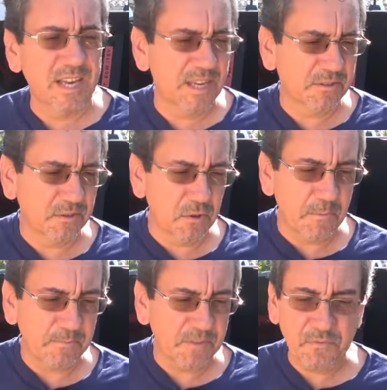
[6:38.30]
Uh,
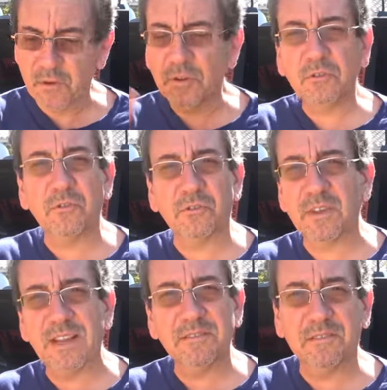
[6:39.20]
so if you go into your
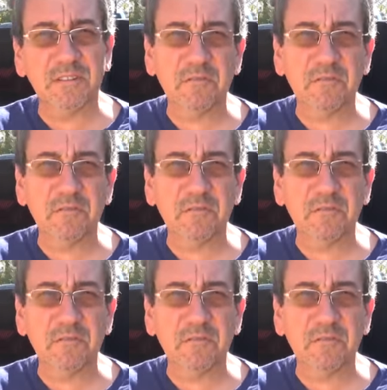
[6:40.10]
settings, eh,